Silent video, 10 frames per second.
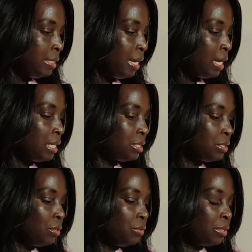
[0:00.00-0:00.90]
Yeah,
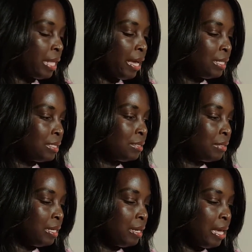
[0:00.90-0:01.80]
so
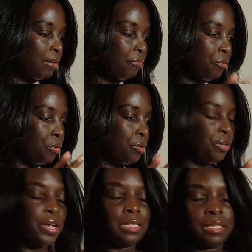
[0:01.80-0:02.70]
that's
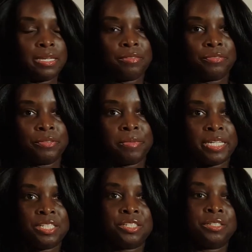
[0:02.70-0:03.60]
for the
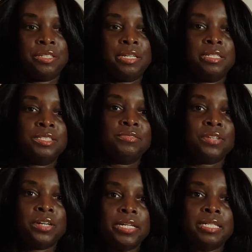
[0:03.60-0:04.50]
inflammation. And as
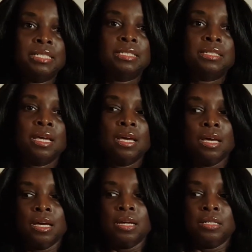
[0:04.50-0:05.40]
far as
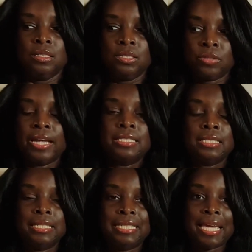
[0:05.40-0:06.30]
trying
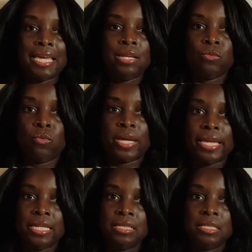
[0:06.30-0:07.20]
to gain
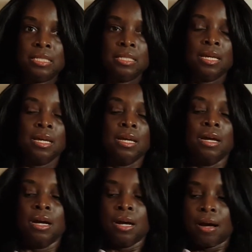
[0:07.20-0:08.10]
weight,
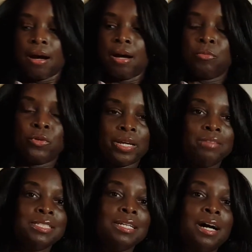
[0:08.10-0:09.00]
when
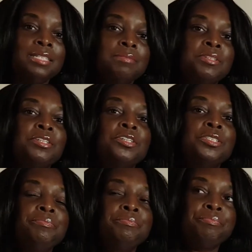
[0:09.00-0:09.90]
I was in the
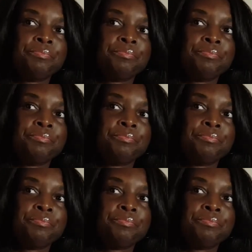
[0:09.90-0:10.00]
hospital,